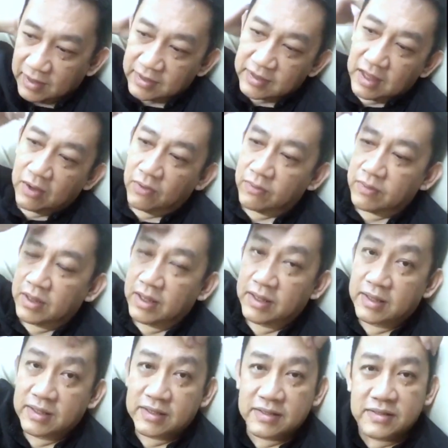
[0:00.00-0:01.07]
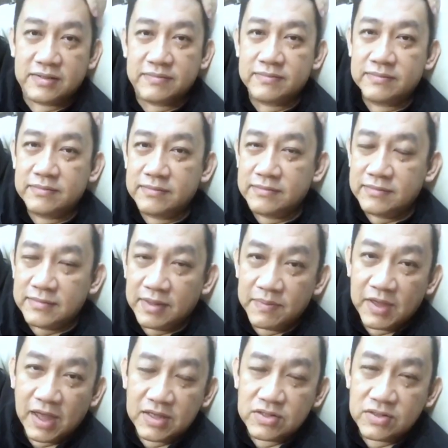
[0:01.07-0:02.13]
Now, let
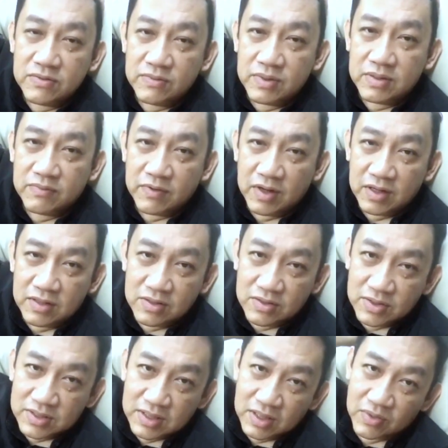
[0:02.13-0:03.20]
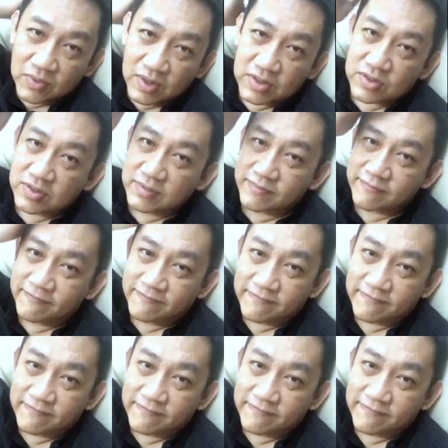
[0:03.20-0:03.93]
me ask you one very interesting question.